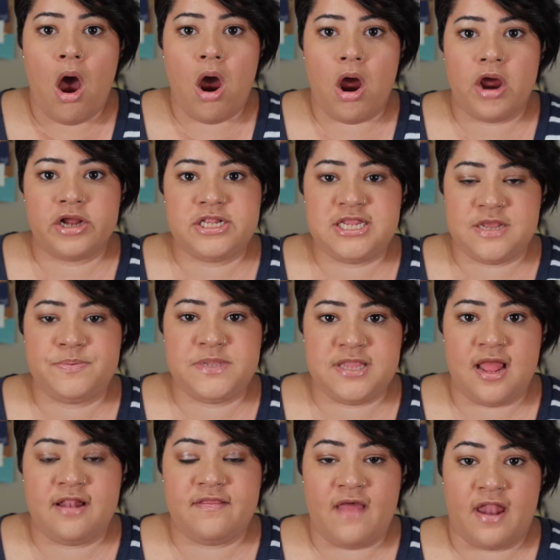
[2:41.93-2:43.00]
are tips
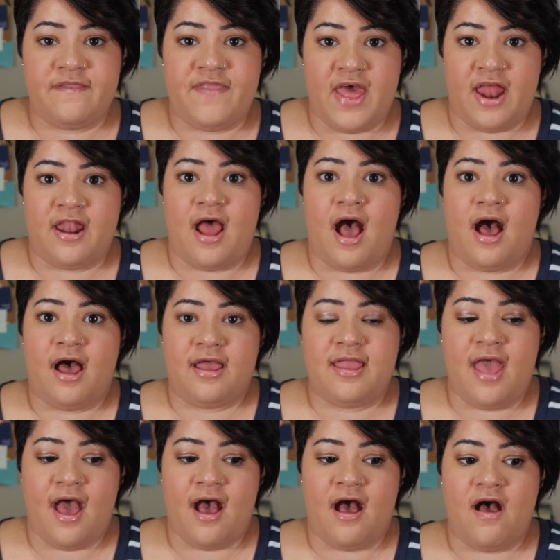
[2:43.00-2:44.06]
that I
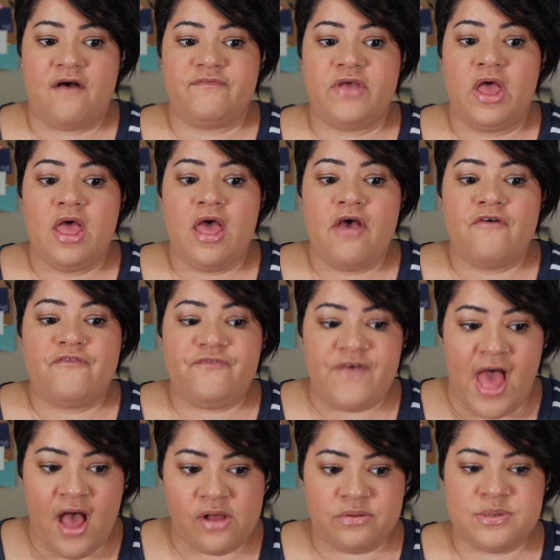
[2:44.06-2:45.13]
have
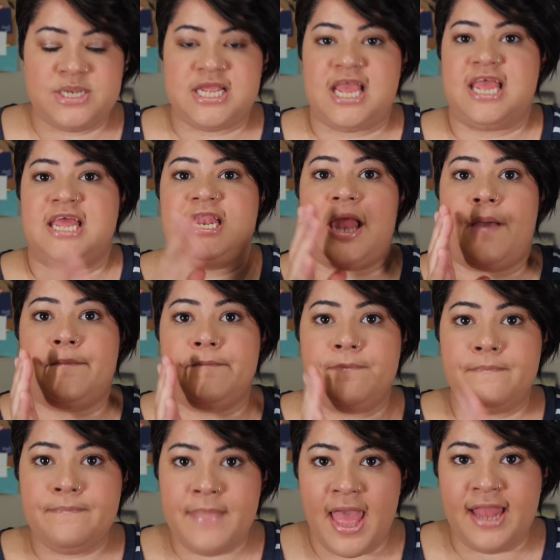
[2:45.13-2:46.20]
found in
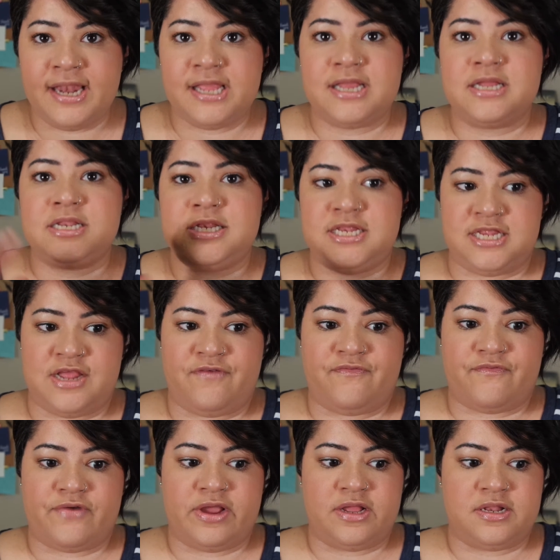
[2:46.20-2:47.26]
many
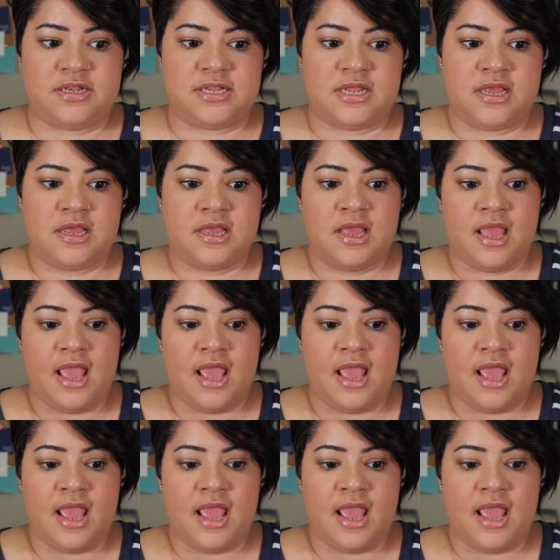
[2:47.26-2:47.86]
different